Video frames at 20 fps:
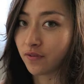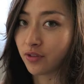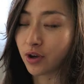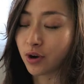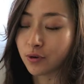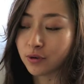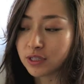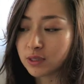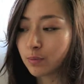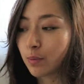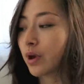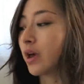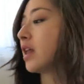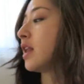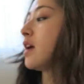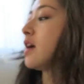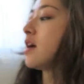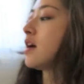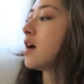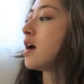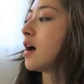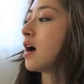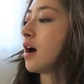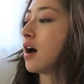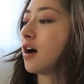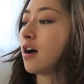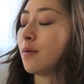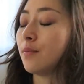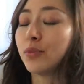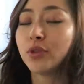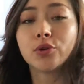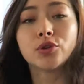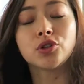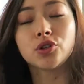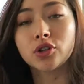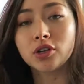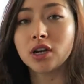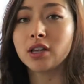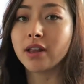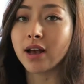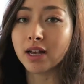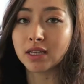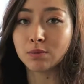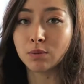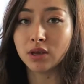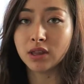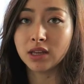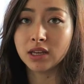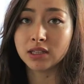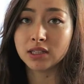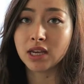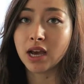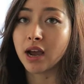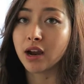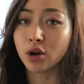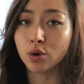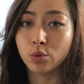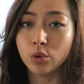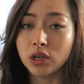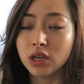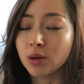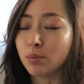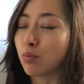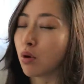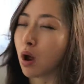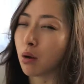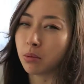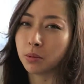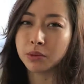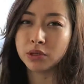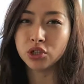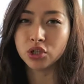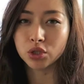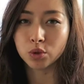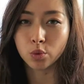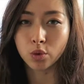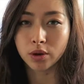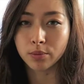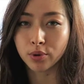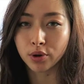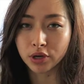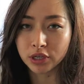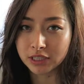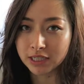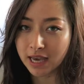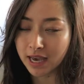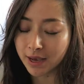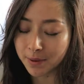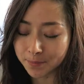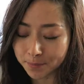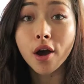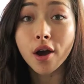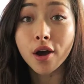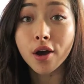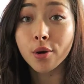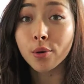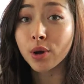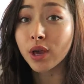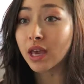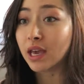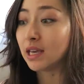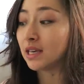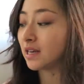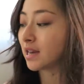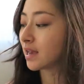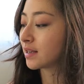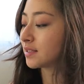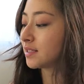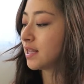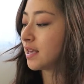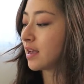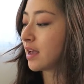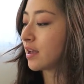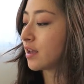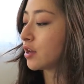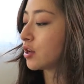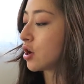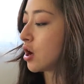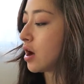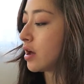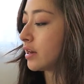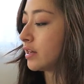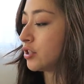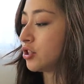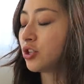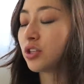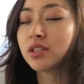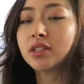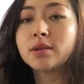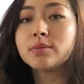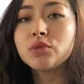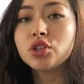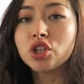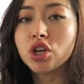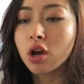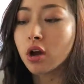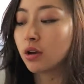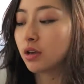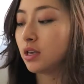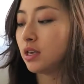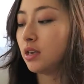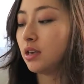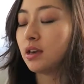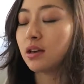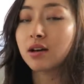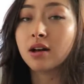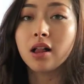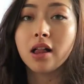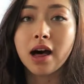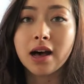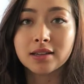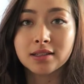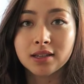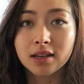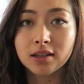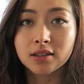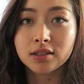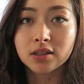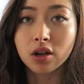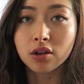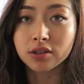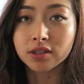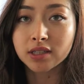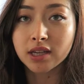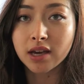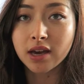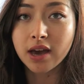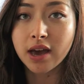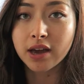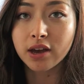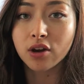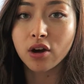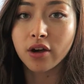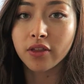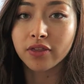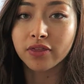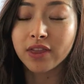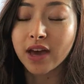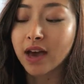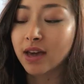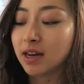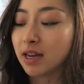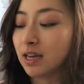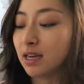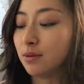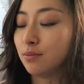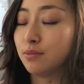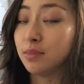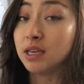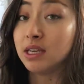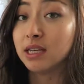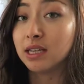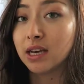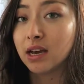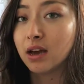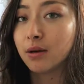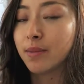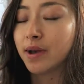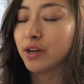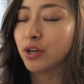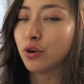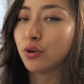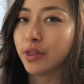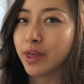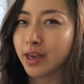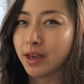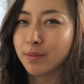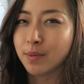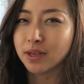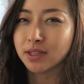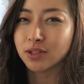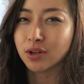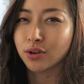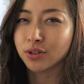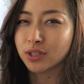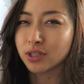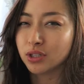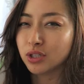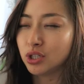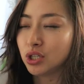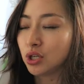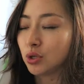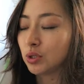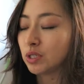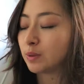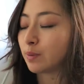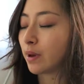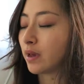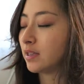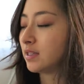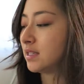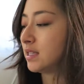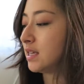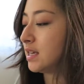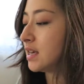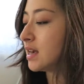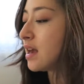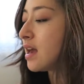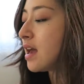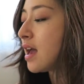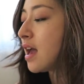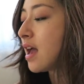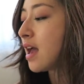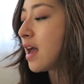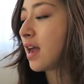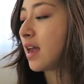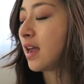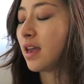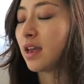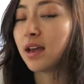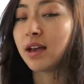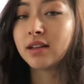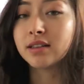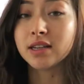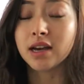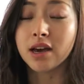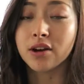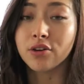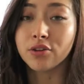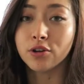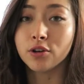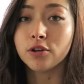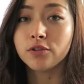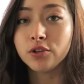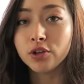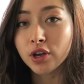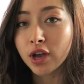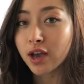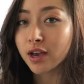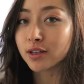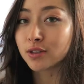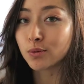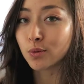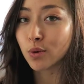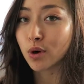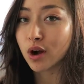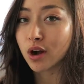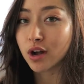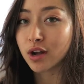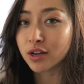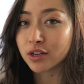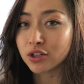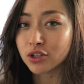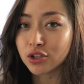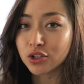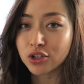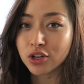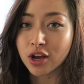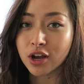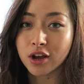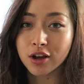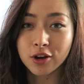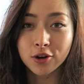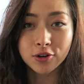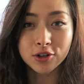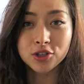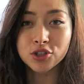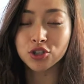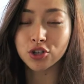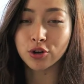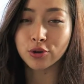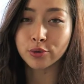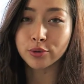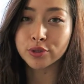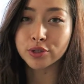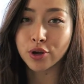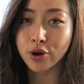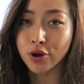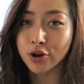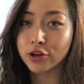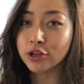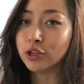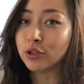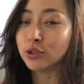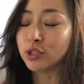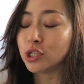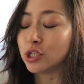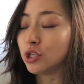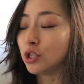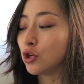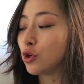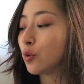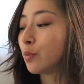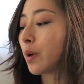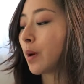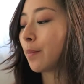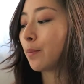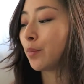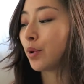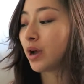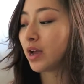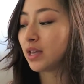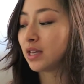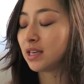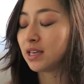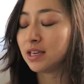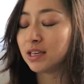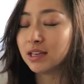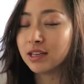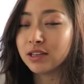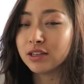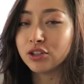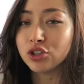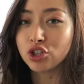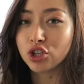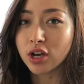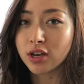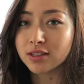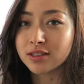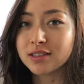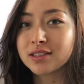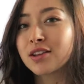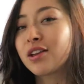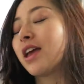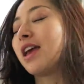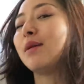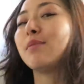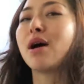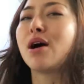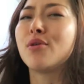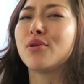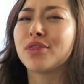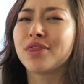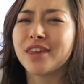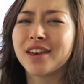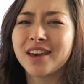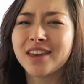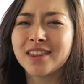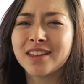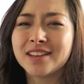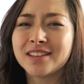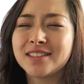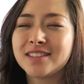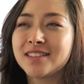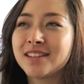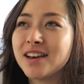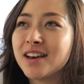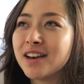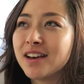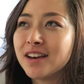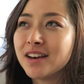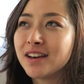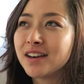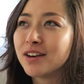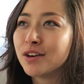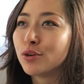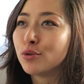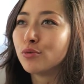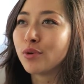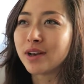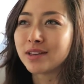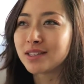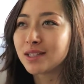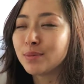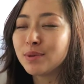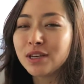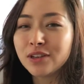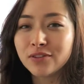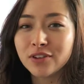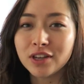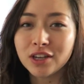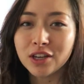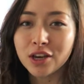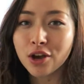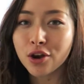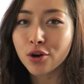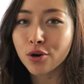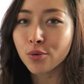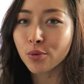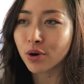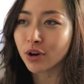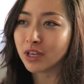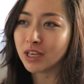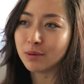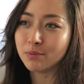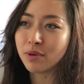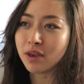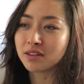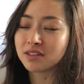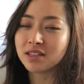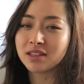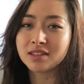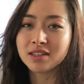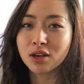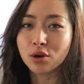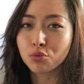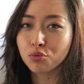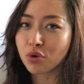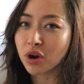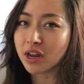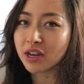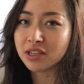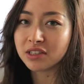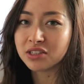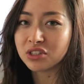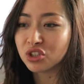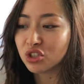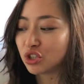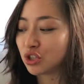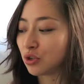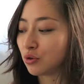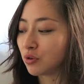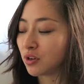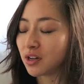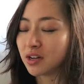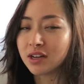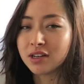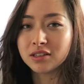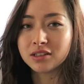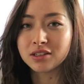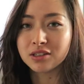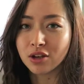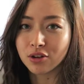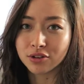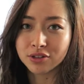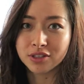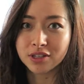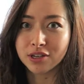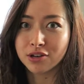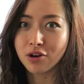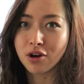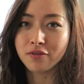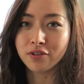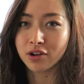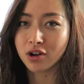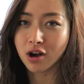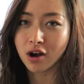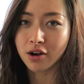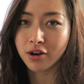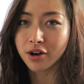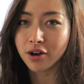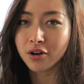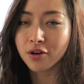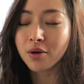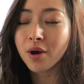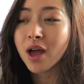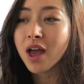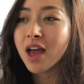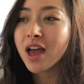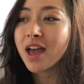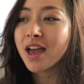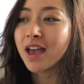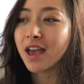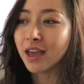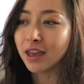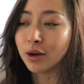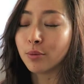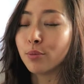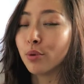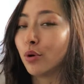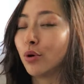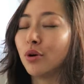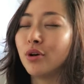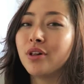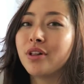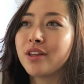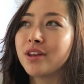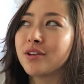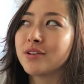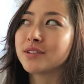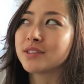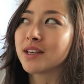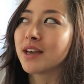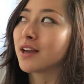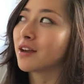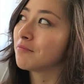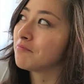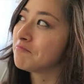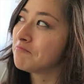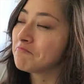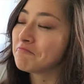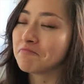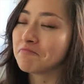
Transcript: of those. But those are gonna last me the entire week, probably just one per day. Okay, next thing I got is just some chunky classic salsa. I got that in medium. I don't like my salsas too spicy. And I don't know if you guys watch Chris Jones on YouTube, but he just came out with like this recipe video where he mixes like rice, tuna, and salsa and avocado in a bowl, and I was like,